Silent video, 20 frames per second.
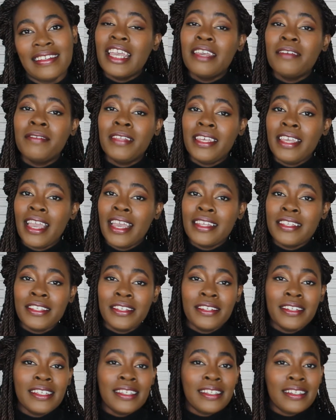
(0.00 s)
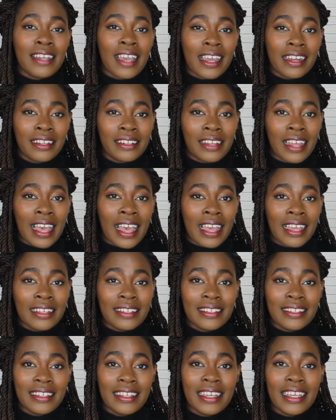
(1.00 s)
If the answer is not a lot,
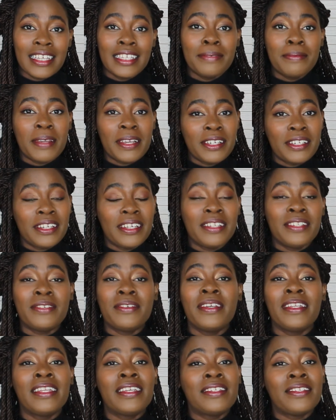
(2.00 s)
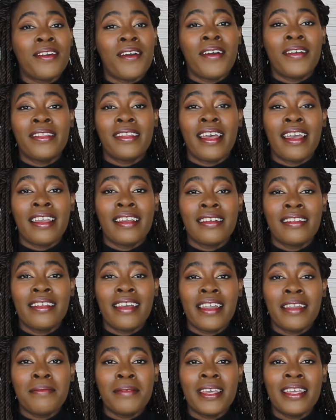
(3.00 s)
especially during this online
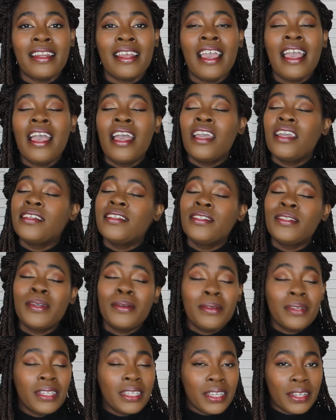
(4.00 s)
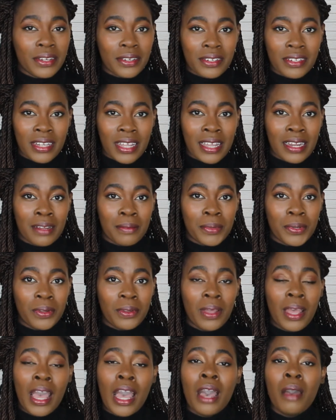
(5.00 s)
climate, it's totally
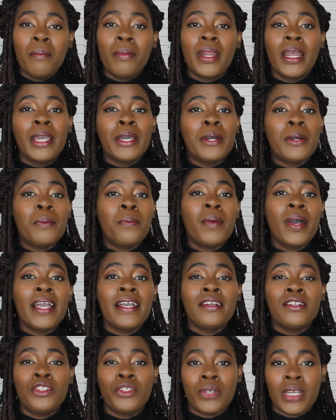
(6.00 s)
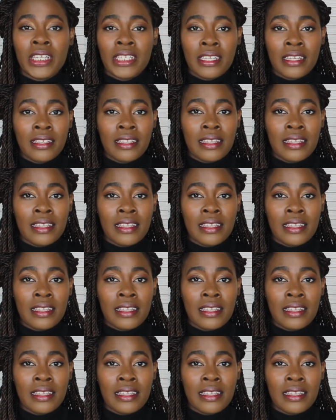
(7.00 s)
understandable. But I hope by addressing